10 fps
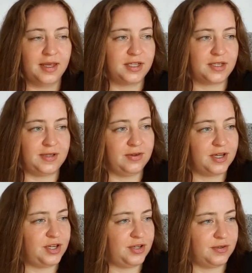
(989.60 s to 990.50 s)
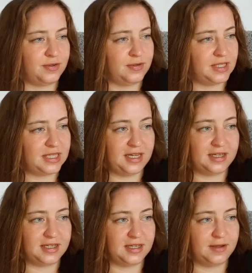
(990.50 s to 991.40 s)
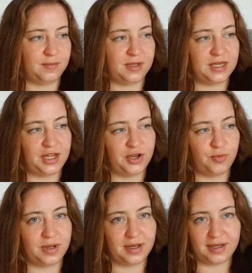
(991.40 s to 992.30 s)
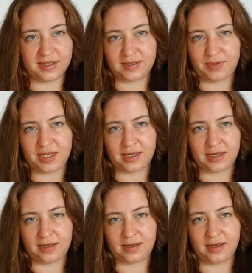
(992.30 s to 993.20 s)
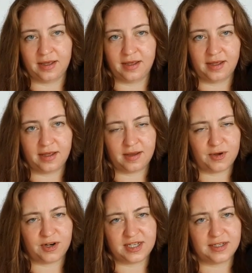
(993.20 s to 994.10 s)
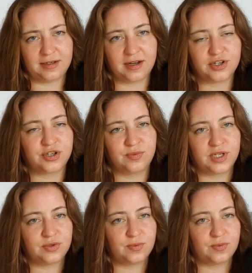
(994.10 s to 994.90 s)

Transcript: So you could use Tandem, Idioma, Speaky. I'm honestly not sure which